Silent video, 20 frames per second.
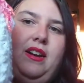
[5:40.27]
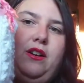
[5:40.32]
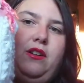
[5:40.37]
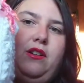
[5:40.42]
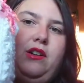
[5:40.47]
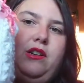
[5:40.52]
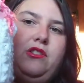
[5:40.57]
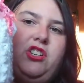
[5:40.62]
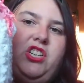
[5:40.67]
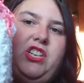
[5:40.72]

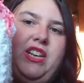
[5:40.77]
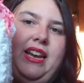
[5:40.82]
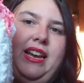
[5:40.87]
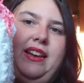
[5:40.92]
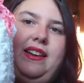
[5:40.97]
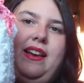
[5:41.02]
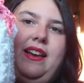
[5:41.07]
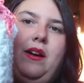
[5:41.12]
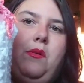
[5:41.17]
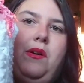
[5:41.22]

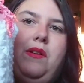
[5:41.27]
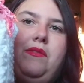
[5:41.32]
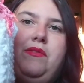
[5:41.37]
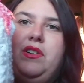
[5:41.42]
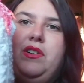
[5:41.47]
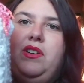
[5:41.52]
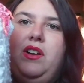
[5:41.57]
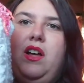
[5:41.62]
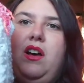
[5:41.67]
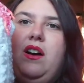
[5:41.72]
crocheted
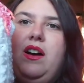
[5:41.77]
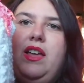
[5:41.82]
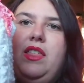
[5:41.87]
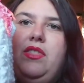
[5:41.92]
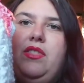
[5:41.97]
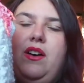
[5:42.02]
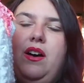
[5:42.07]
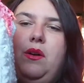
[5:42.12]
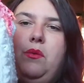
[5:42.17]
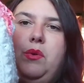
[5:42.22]
however long I
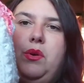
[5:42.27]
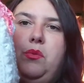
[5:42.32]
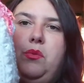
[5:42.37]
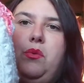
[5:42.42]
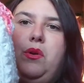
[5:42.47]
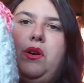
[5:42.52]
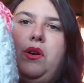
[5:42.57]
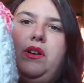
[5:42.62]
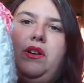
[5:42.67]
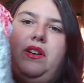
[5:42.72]
thought would
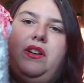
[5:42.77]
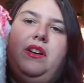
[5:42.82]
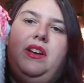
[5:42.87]
work.